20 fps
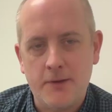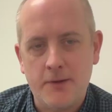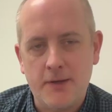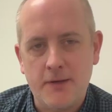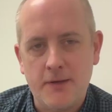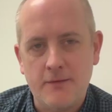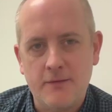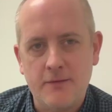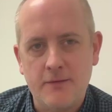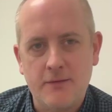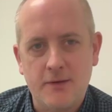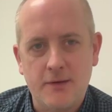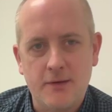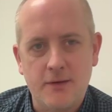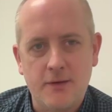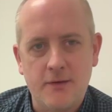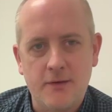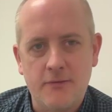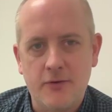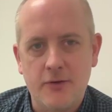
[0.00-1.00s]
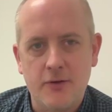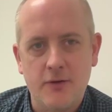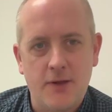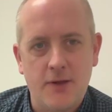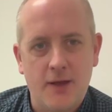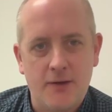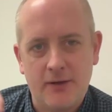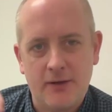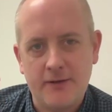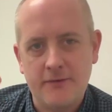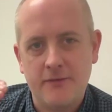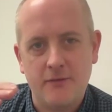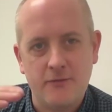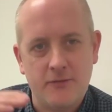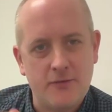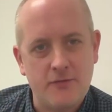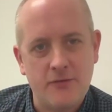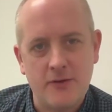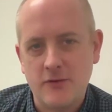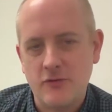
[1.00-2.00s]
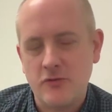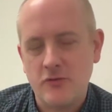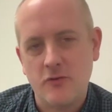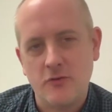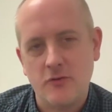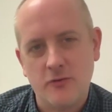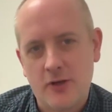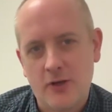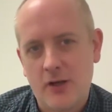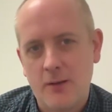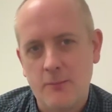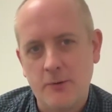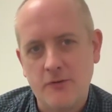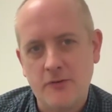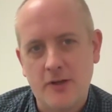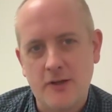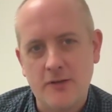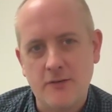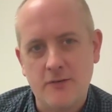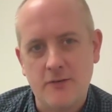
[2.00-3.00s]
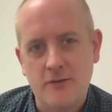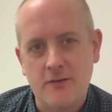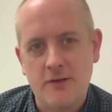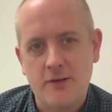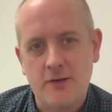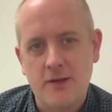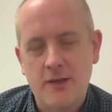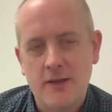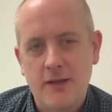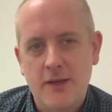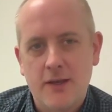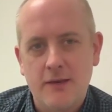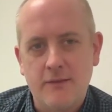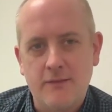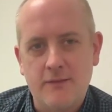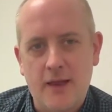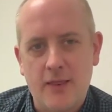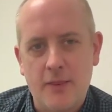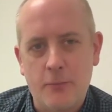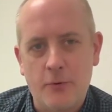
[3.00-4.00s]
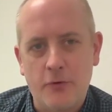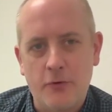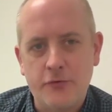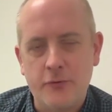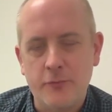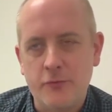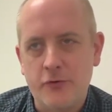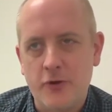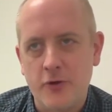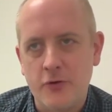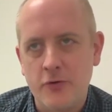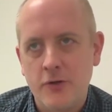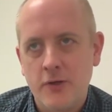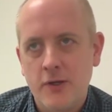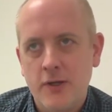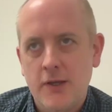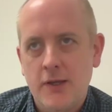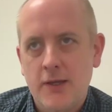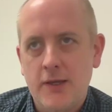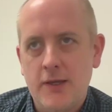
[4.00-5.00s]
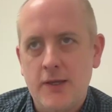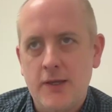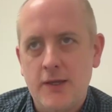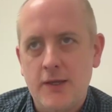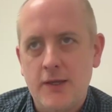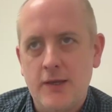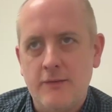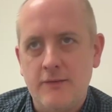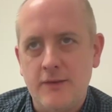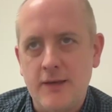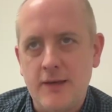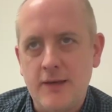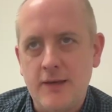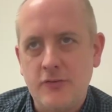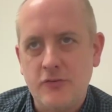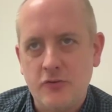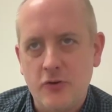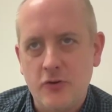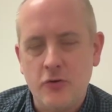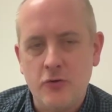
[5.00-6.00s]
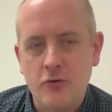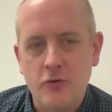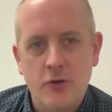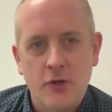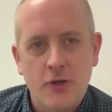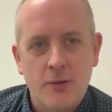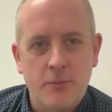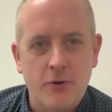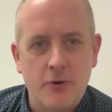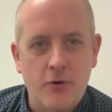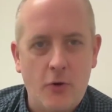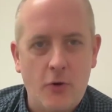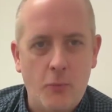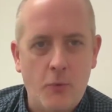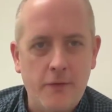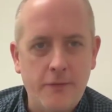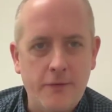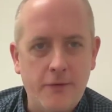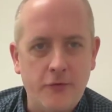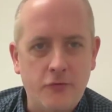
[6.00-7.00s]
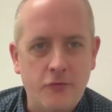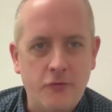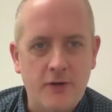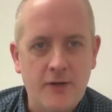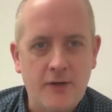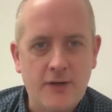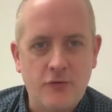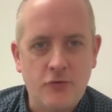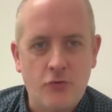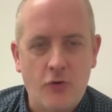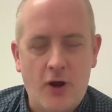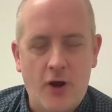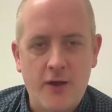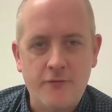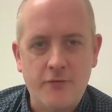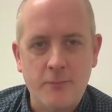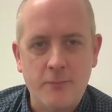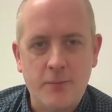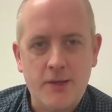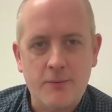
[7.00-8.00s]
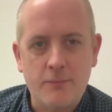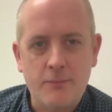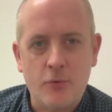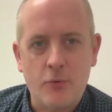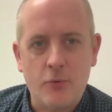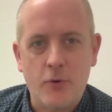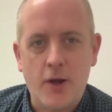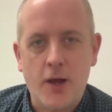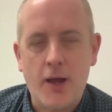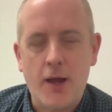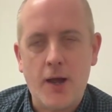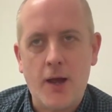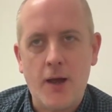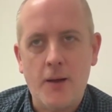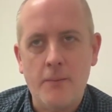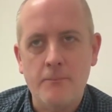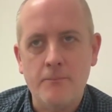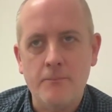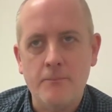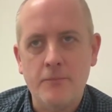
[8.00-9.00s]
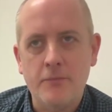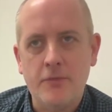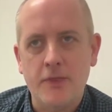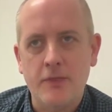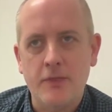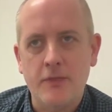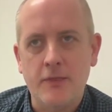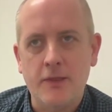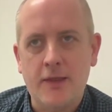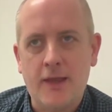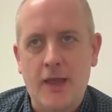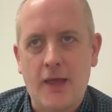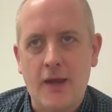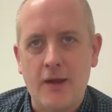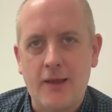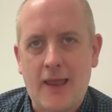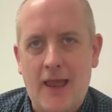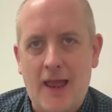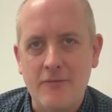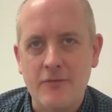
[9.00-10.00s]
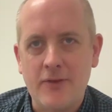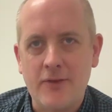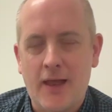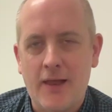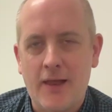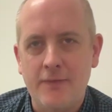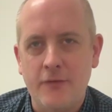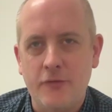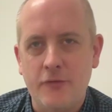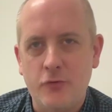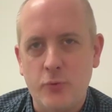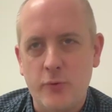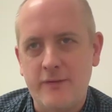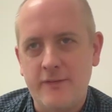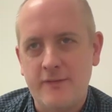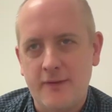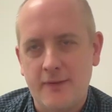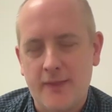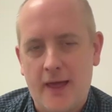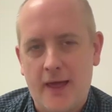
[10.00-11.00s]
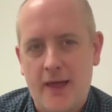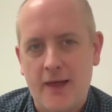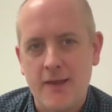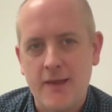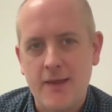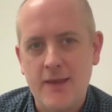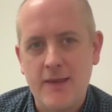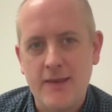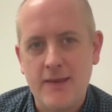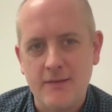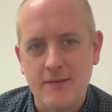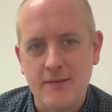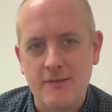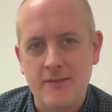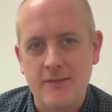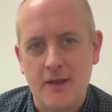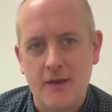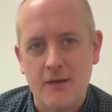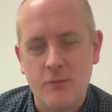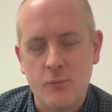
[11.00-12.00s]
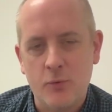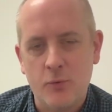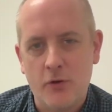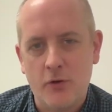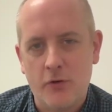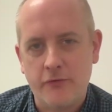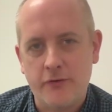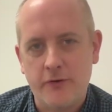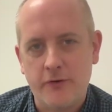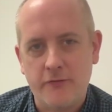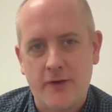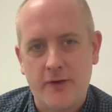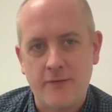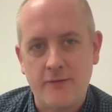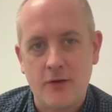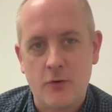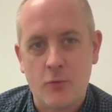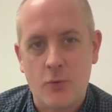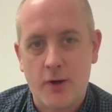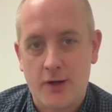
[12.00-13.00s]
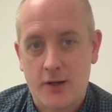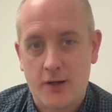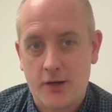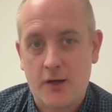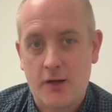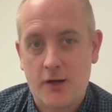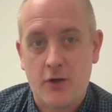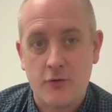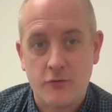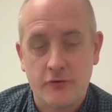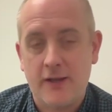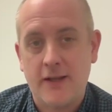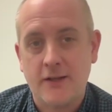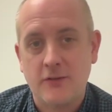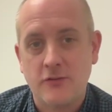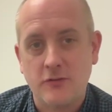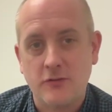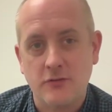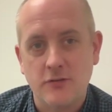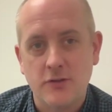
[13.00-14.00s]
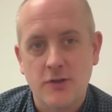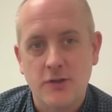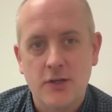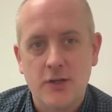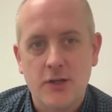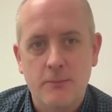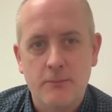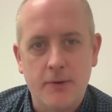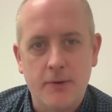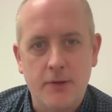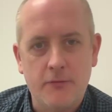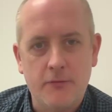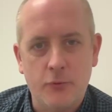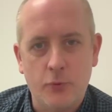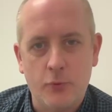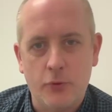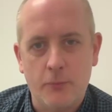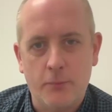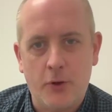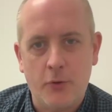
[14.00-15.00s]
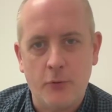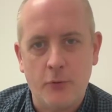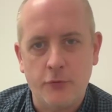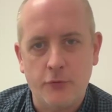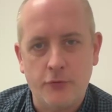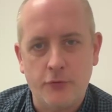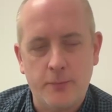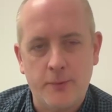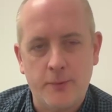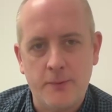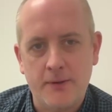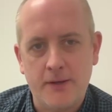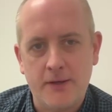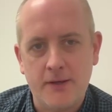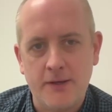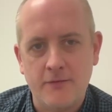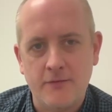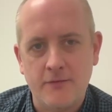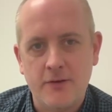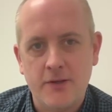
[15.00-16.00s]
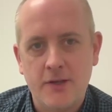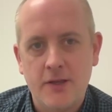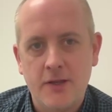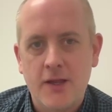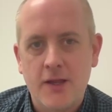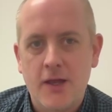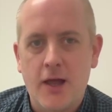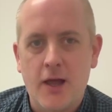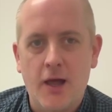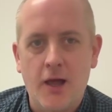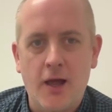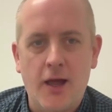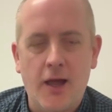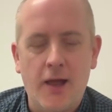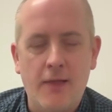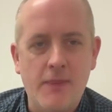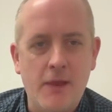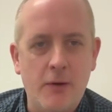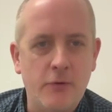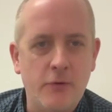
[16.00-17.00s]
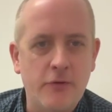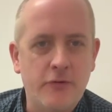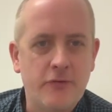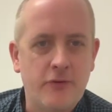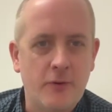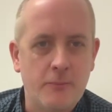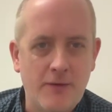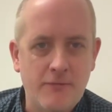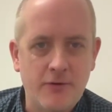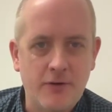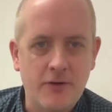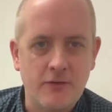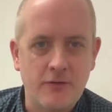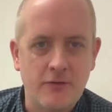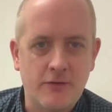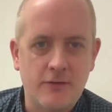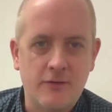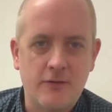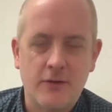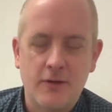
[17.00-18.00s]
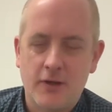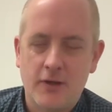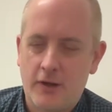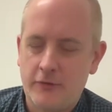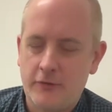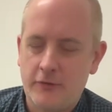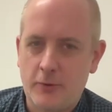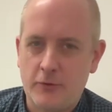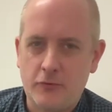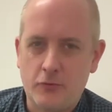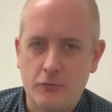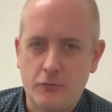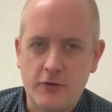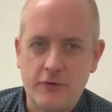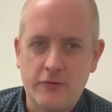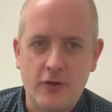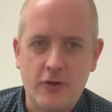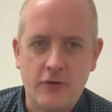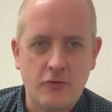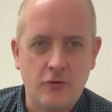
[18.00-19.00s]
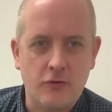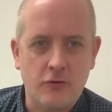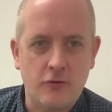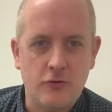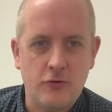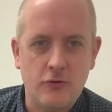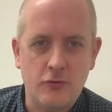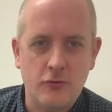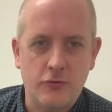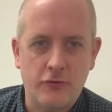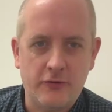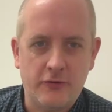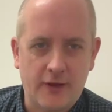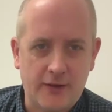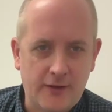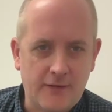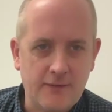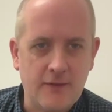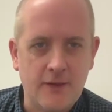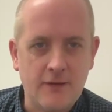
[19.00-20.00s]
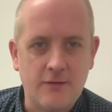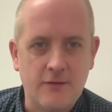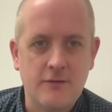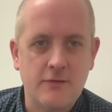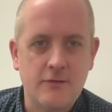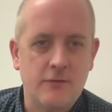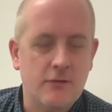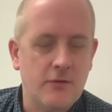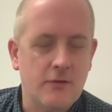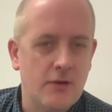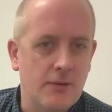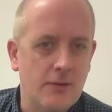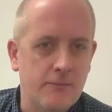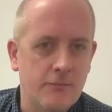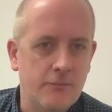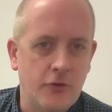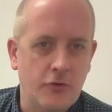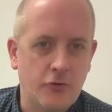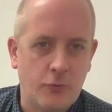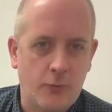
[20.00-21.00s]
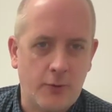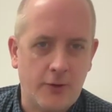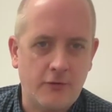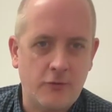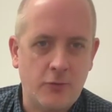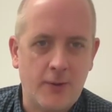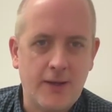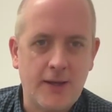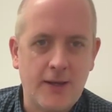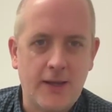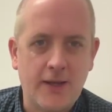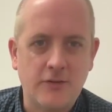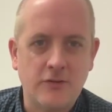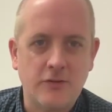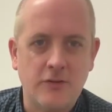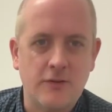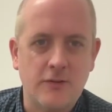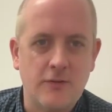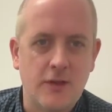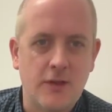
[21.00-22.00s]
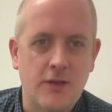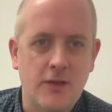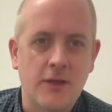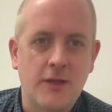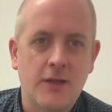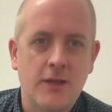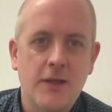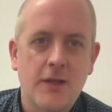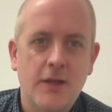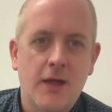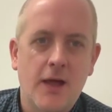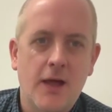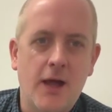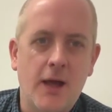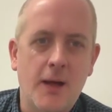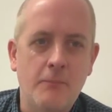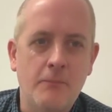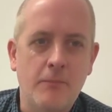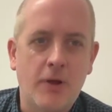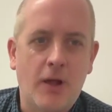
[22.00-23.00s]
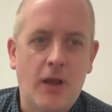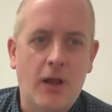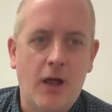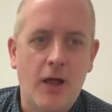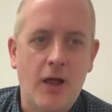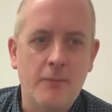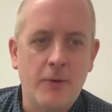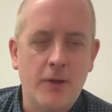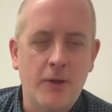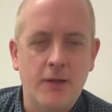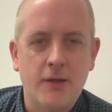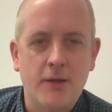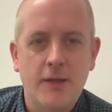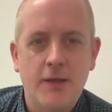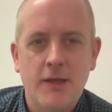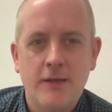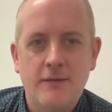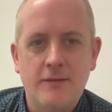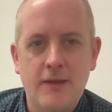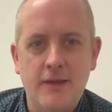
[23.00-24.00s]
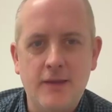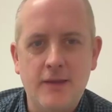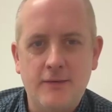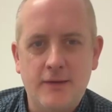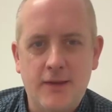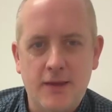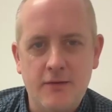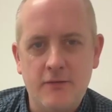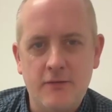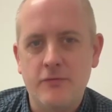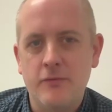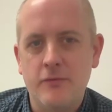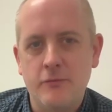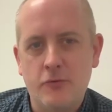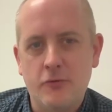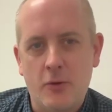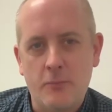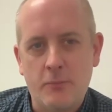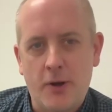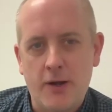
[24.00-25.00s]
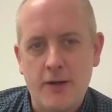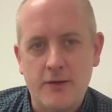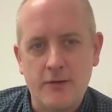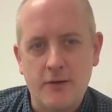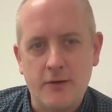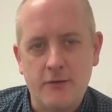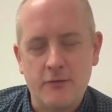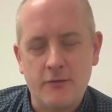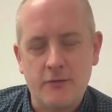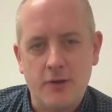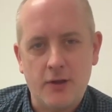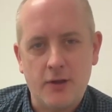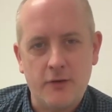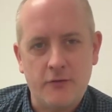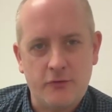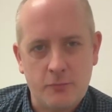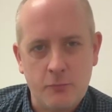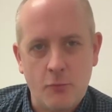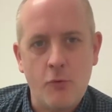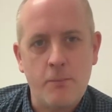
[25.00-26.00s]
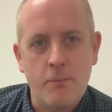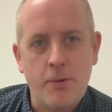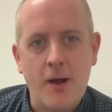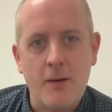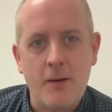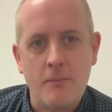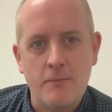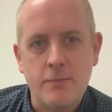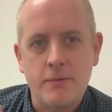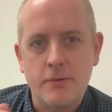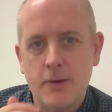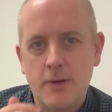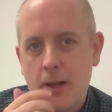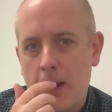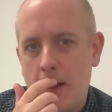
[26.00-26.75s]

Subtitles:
I mean, if you have a list of different issues, climate change is down the bottom. So it's an issue, but not one that's really driving people. The kind of caveat and the twist to that is that we're obviously facing quite a close election, if all the polls are to be believed. And there is some evidence, I spoke to research who studied this, the 2020 election, that climate did give Joe Biden a small bump